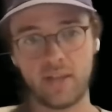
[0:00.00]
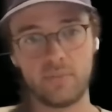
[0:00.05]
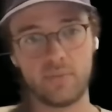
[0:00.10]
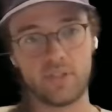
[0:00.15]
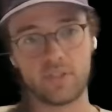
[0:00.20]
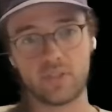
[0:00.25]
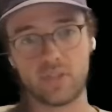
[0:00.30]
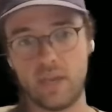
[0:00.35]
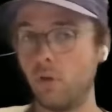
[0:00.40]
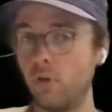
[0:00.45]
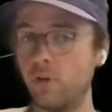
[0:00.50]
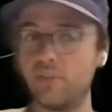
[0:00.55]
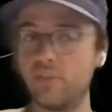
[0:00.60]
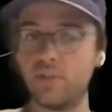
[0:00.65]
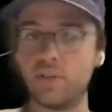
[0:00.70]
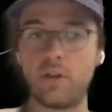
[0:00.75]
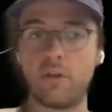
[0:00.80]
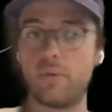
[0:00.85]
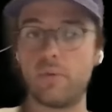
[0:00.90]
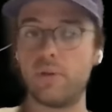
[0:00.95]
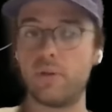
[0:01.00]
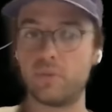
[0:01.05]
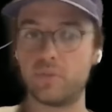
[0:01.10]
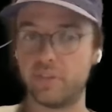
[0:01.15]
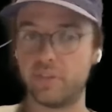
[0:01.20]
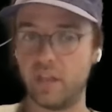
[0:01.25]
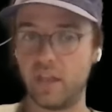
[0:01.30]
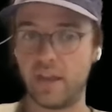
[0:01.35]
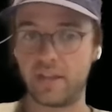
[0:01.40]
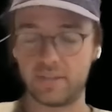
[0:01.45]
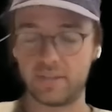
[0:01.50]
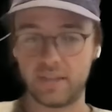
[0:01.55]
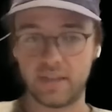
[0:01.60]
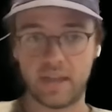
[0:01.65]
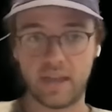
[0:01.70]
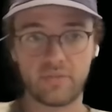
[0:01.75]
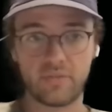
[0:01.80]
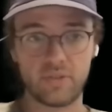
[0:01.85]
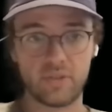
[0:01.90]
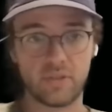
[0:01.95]
And we just won't even know what it was like to
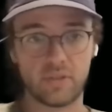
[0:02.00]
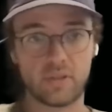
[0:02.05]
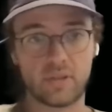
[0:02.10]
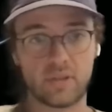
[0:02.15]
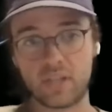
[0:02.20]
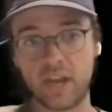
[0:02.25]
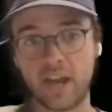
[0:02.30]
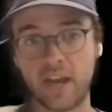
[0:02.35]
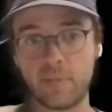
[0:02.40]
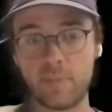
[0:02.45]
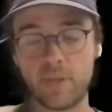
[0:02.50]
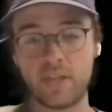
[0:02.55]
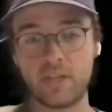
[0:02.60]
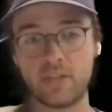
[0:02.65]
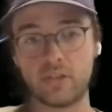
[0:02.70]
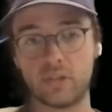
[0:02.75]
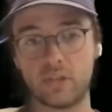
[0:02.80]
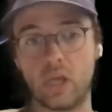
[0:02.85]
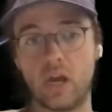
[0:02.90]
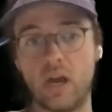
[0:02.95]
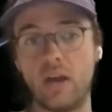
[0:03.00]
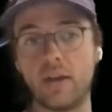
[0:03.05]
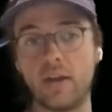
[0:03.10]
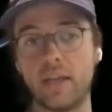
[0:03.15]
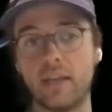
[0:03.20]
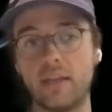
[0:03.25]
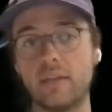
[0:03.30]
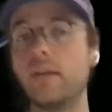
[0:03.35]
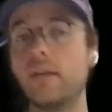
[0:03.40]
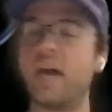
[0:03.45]
have to type in your login,